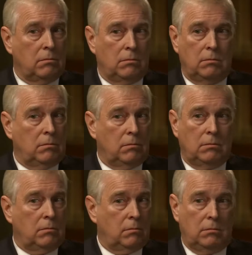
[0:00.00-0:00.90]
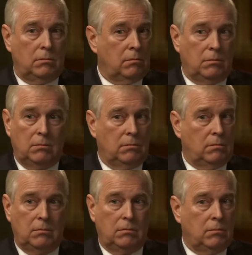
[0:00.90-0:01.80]
danced with her in
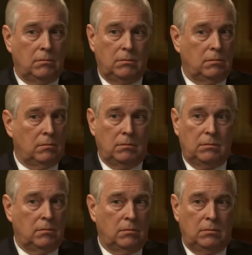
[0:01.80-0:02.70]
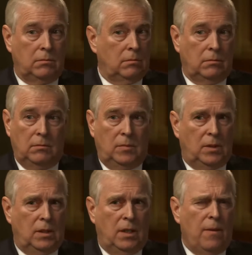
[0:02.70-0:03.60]
Tramp, had sex with her
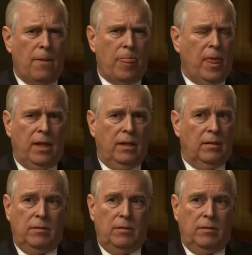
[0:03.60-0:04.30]
on another date?